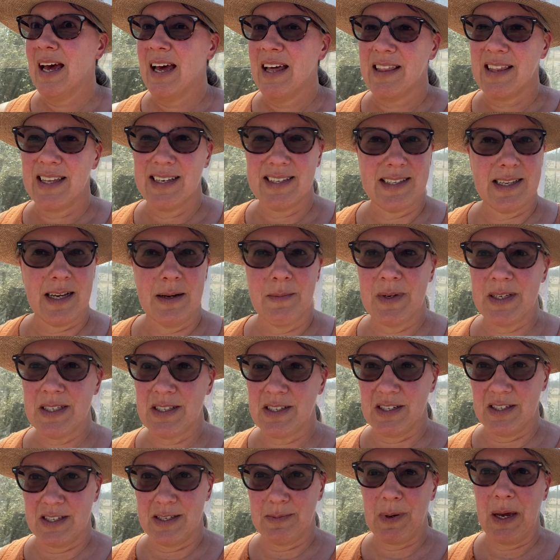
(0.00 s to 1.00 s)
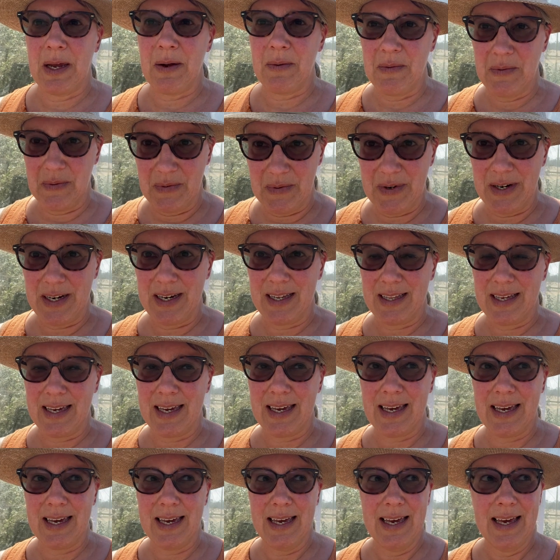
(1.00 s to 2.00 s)
this summer's just been
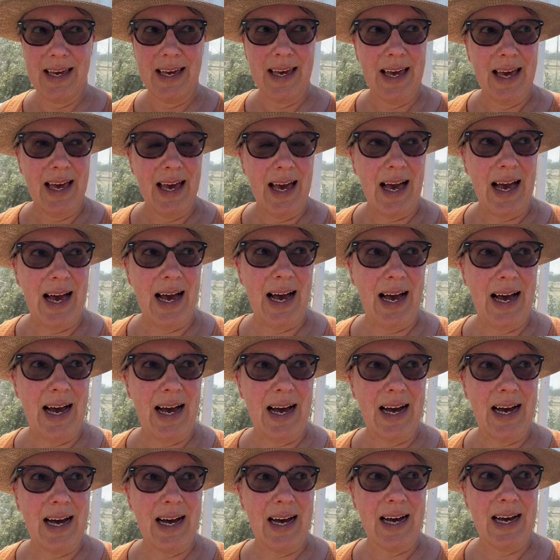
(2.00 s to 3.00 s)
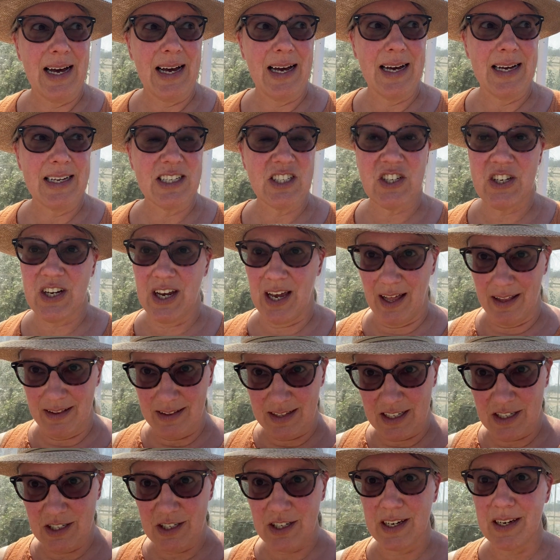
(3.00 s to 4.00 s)
really
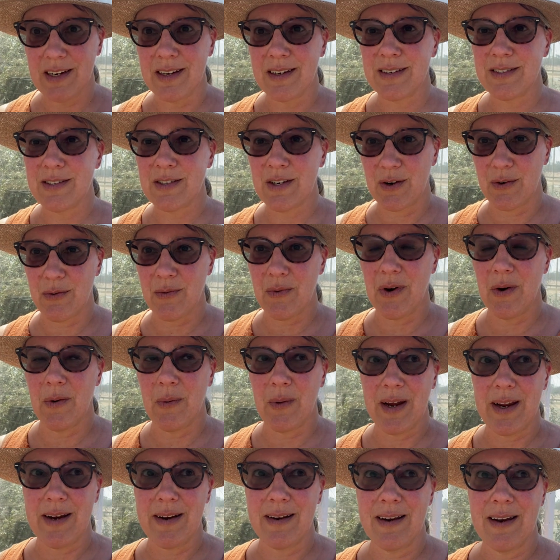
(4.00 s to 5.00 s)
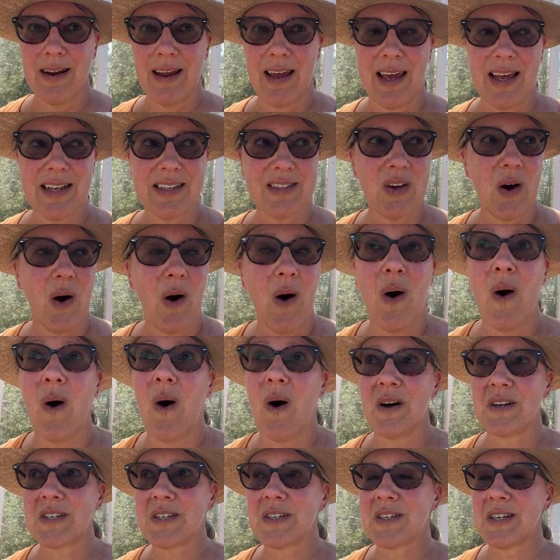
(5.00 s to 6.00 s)
challenging to grow in. It's
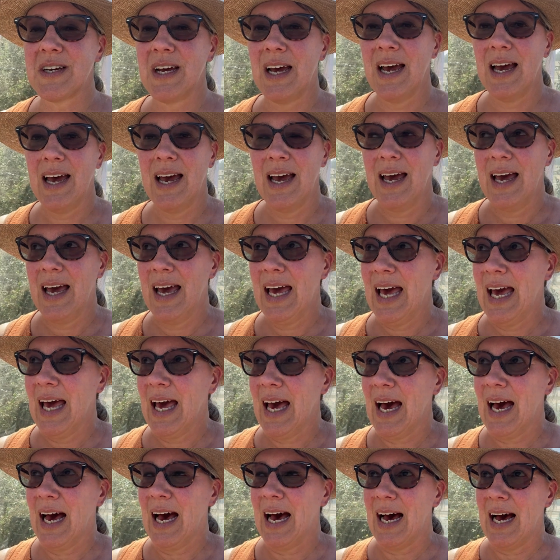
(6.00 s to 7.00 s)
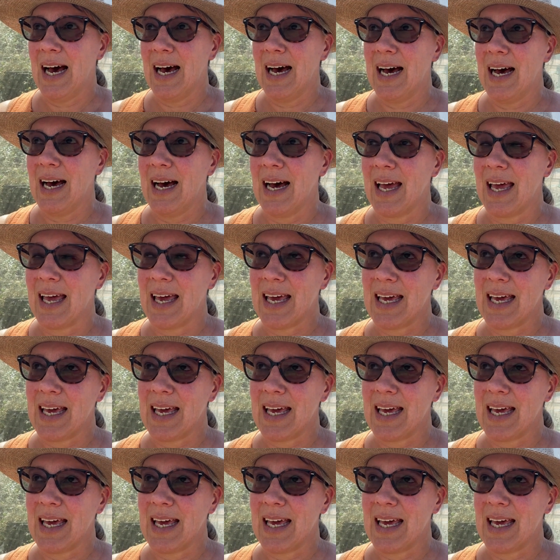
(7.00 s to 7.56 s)
hot. We've